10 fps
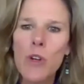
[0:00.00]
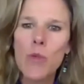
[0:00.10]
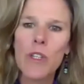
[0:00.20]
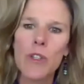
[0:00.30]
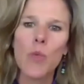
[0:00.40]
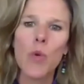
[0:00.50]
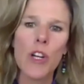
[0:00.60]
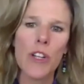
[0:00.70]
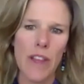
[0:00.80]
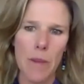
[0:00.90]
when you
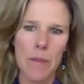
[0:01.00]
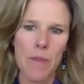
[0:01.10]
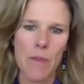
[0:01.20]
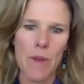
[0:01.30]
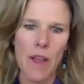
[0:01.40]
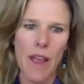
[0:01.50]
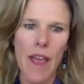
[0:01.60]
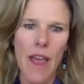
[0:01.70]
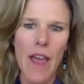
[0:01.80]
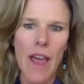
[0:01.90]
work them.
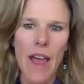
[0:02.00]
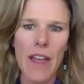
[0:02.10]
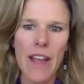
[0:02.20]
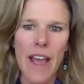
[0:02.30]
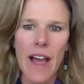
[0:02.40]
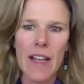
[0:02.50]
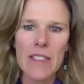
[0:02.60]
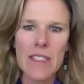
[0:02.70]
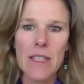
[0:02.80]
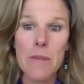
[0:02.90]
And
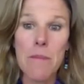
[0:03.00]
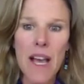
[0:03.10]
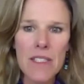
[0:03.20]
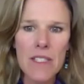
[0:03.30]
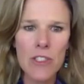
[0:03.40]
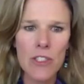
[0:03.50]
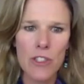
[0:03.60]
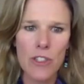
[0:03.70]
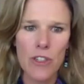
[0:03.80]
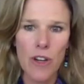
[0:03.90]
as the
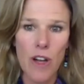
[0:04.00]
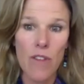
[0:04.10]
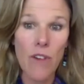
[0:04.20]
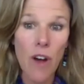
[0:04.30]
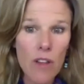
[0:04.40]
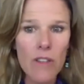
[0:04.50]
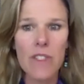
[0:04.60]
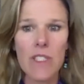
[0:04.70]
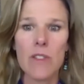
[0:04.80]
messenger of all of this